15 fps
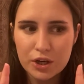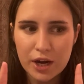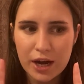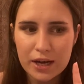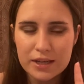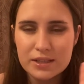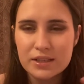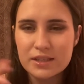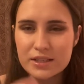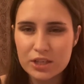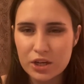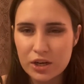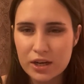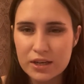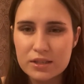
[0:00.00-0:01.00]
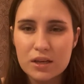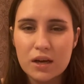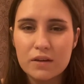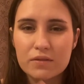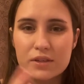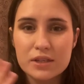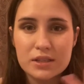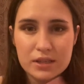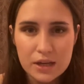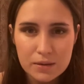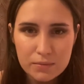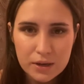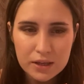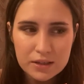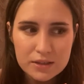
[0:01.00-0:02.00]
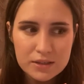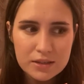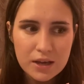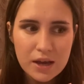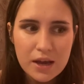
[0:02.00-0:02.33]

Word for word: as a series of statements